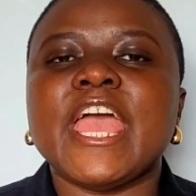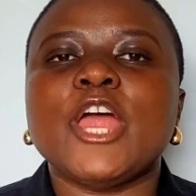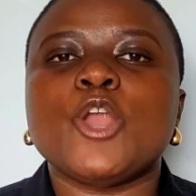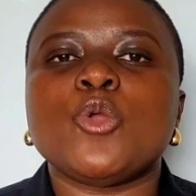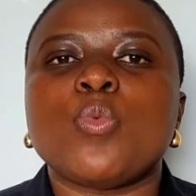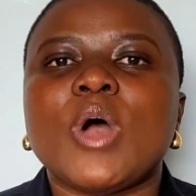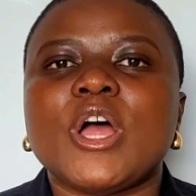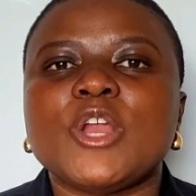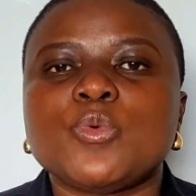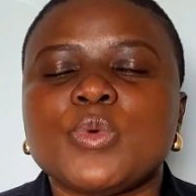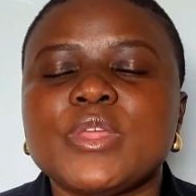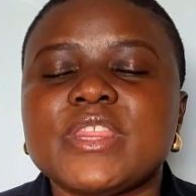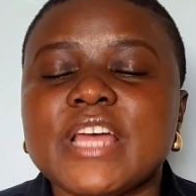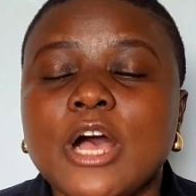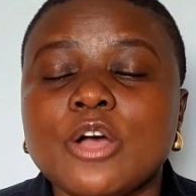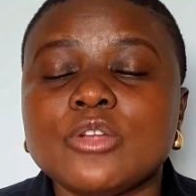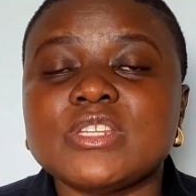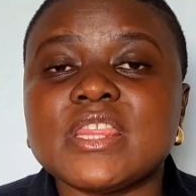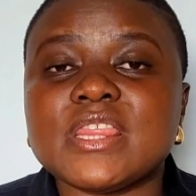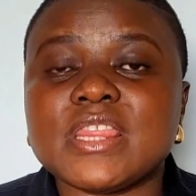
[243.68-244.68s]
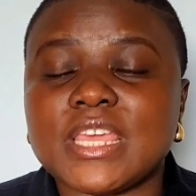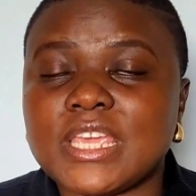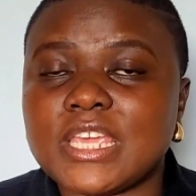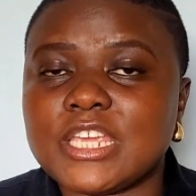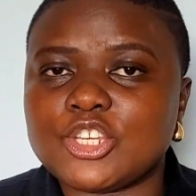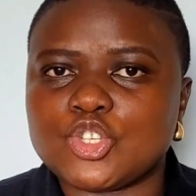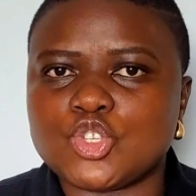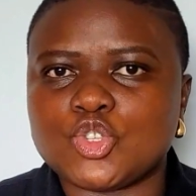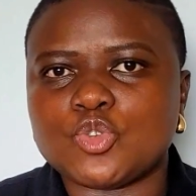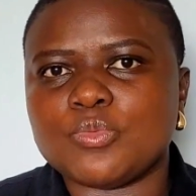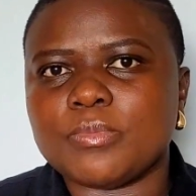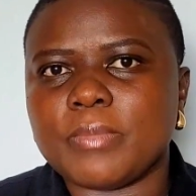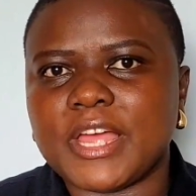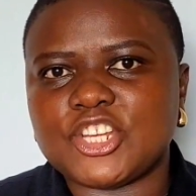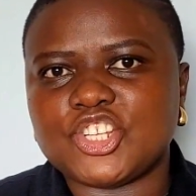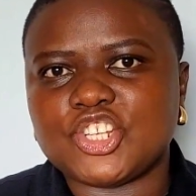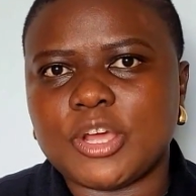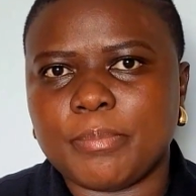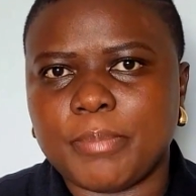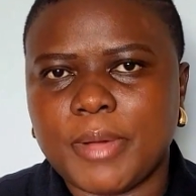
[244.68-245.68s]
and without thinking too
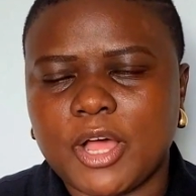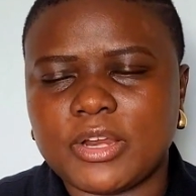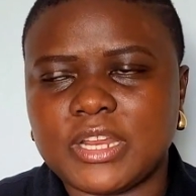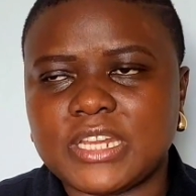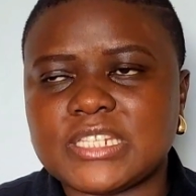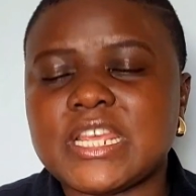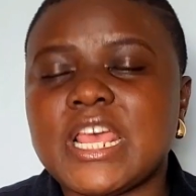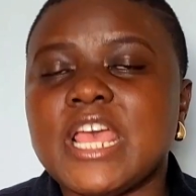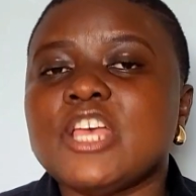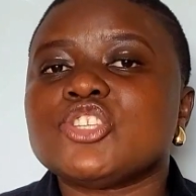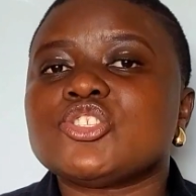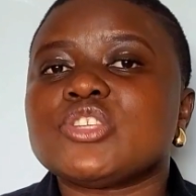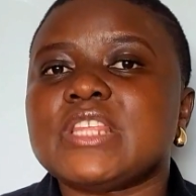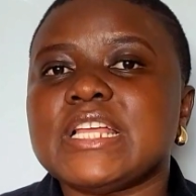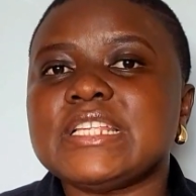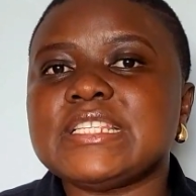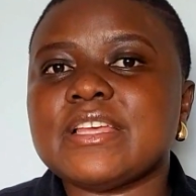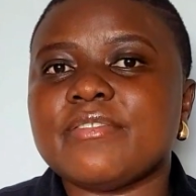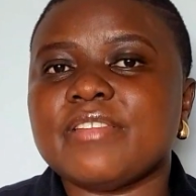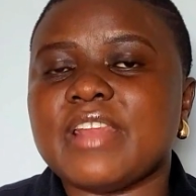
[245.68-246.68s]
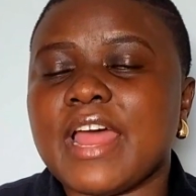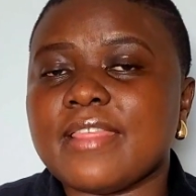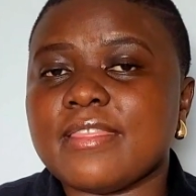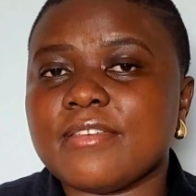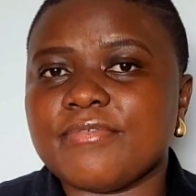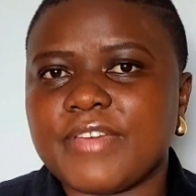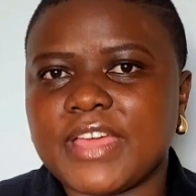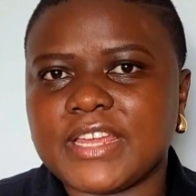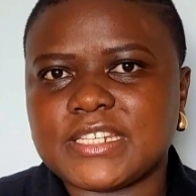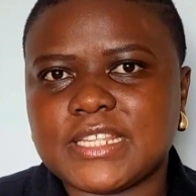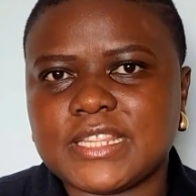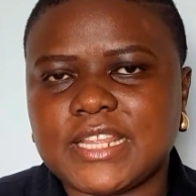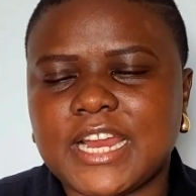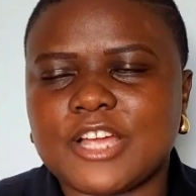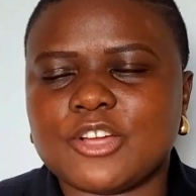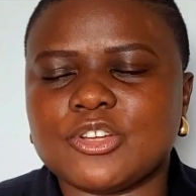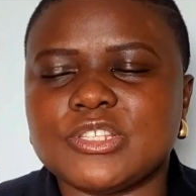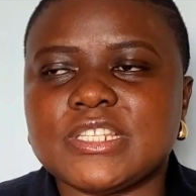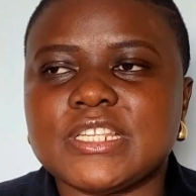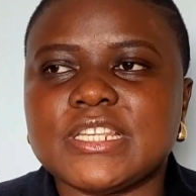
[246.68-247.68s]
much about it. So that's another factor that I
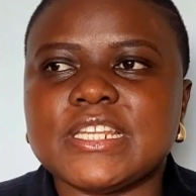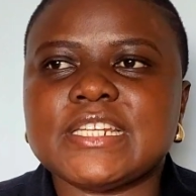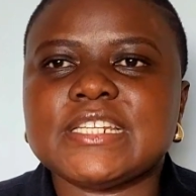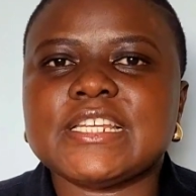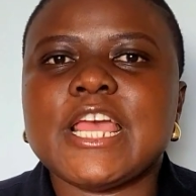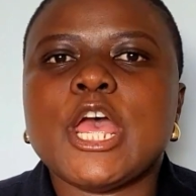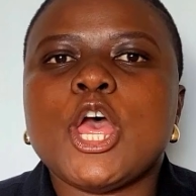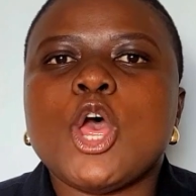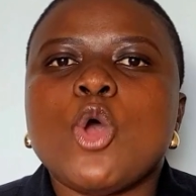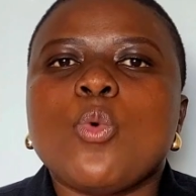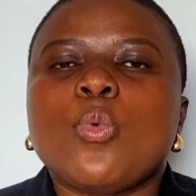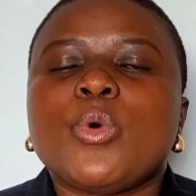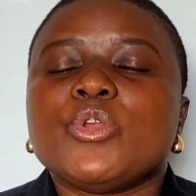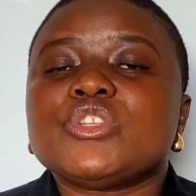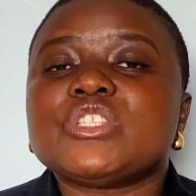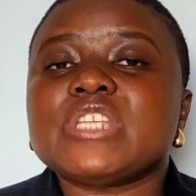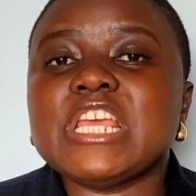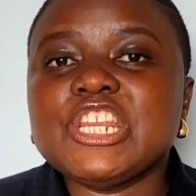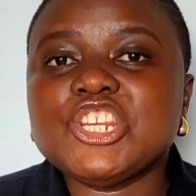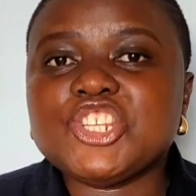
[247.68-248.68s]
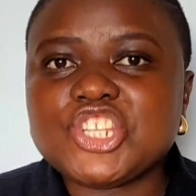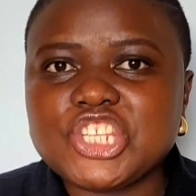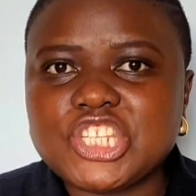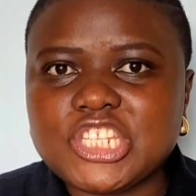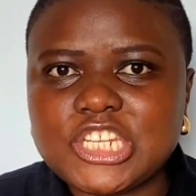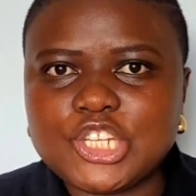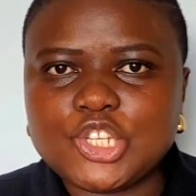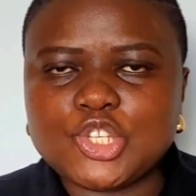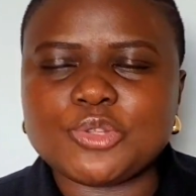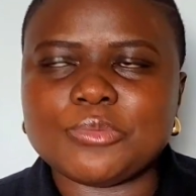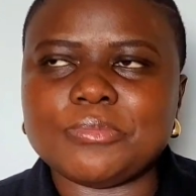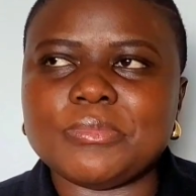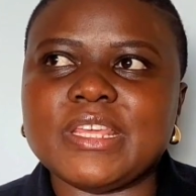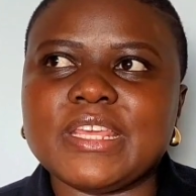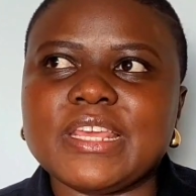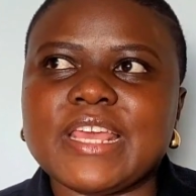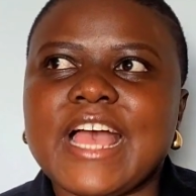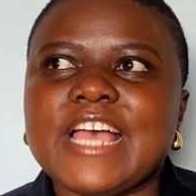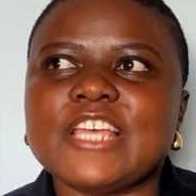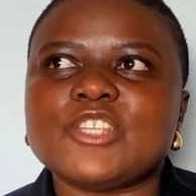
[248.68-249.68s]
considered. What was interesting to
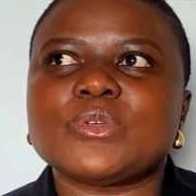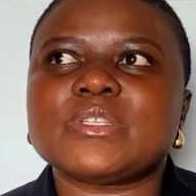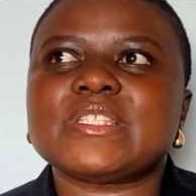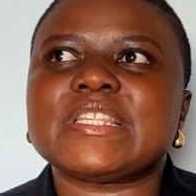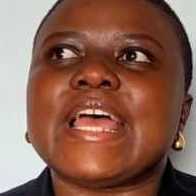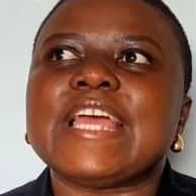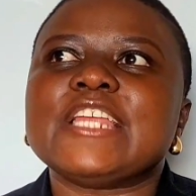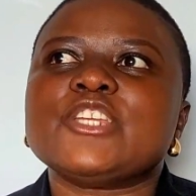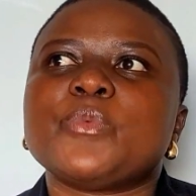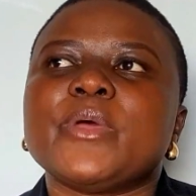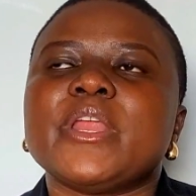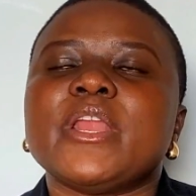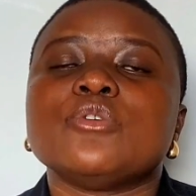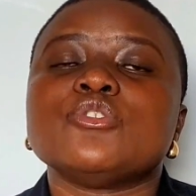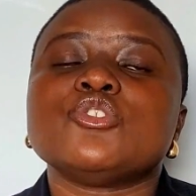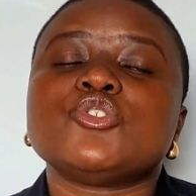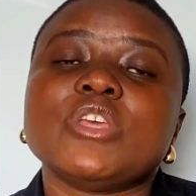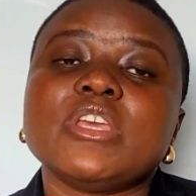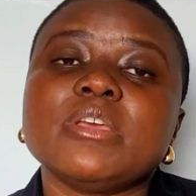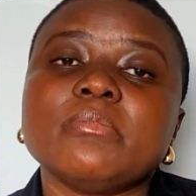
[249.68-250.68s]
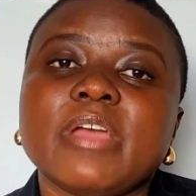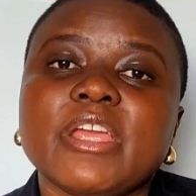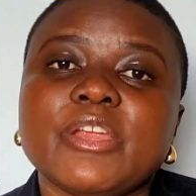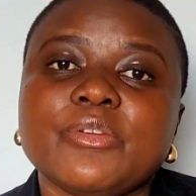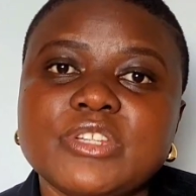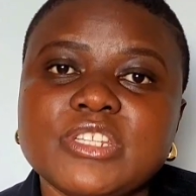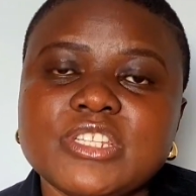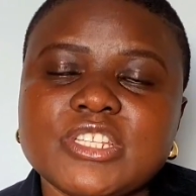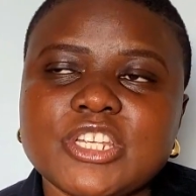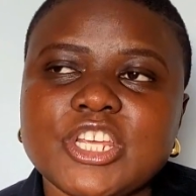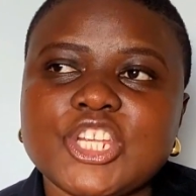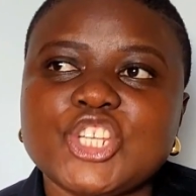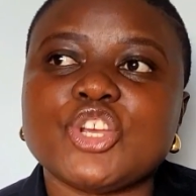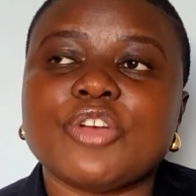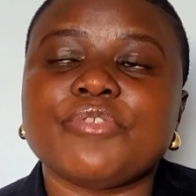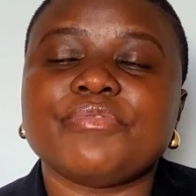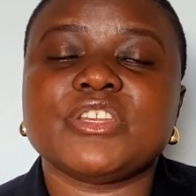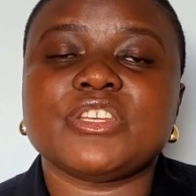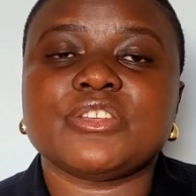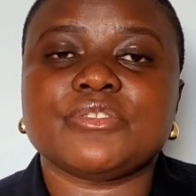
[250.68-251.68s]
me, guys, was that when I was doing my research
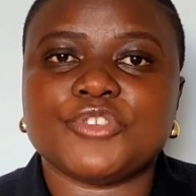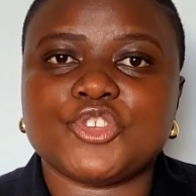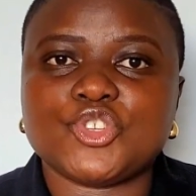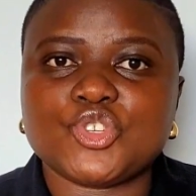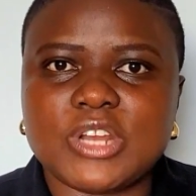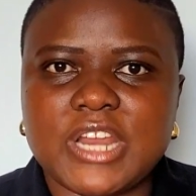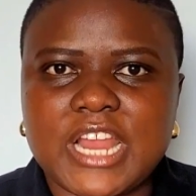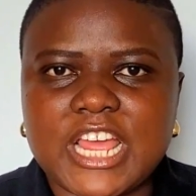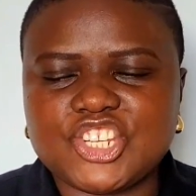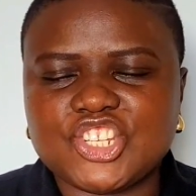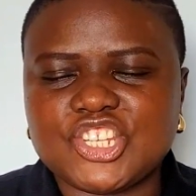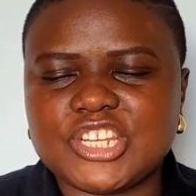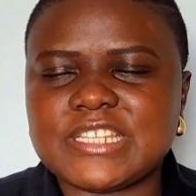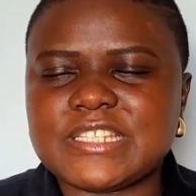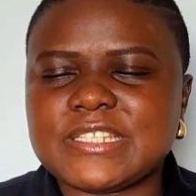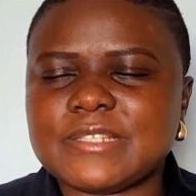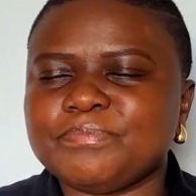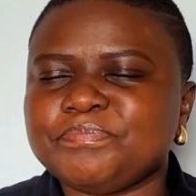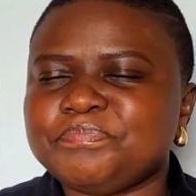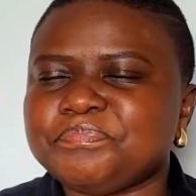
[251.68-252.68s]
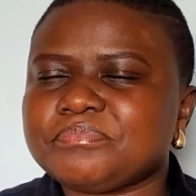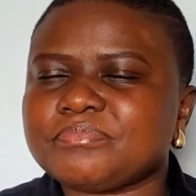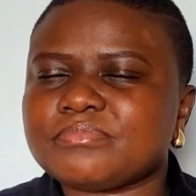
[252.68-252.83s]
of individual lashes,